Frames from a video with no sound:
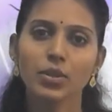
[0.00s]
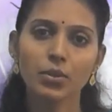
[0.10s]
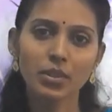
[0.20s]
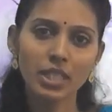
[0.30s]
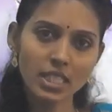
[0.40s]

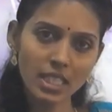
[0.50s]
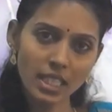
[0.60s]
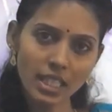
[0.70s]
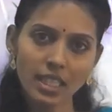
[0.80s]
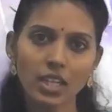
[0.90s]

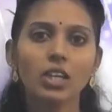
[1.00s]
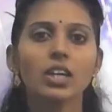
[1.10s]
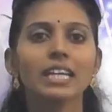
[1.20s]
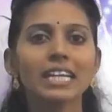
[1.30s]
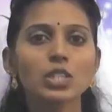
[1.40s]
rotating
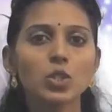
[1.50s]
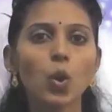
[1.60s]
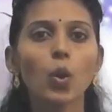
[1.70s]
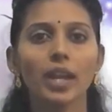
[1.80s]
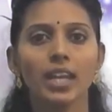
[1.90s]
on its
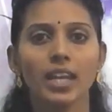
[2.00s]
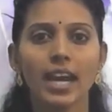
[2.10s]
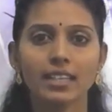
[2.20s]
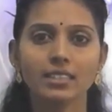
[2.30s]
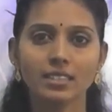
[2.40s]
own
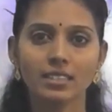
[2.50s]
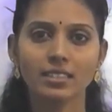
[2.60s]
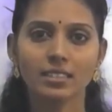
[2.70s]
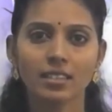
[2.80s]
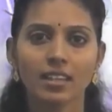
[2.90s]
axis.
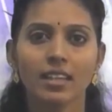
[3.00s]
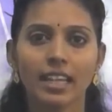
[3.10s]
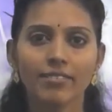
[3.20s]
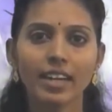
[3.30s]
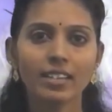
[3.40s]

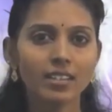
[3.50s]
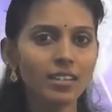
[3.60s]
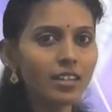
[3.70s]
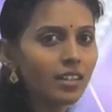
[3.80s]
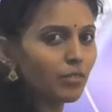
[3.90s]
If I
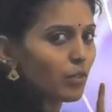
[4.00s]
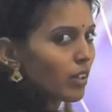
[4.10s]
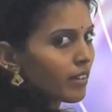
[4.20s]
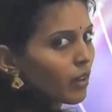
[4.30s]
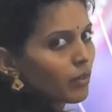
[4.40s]
turn a
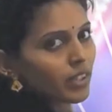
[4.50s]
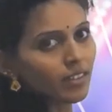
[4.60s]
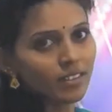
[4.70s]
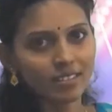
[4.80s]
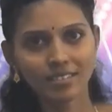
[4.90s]
full round
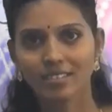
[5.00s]
here,